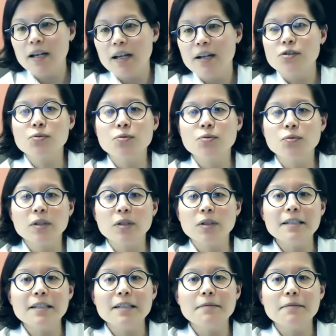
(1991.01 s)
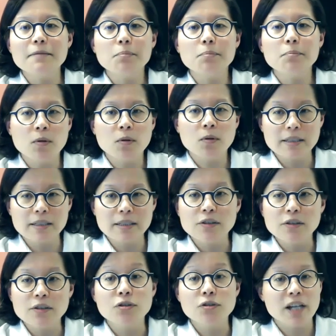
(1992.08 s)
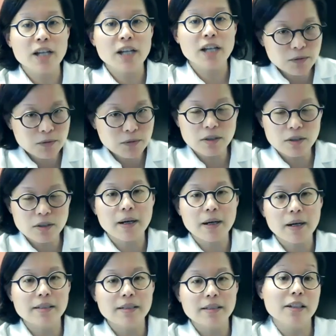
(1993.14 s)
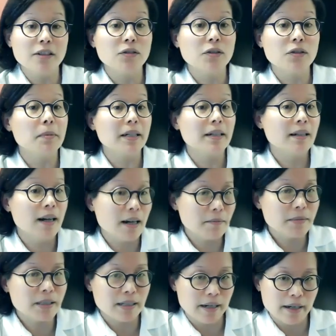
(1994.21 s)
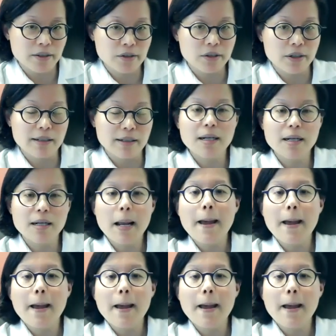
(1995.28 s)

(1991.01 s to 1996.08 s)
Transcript: So it's really important to check in with your body so that you don't become dehydrated,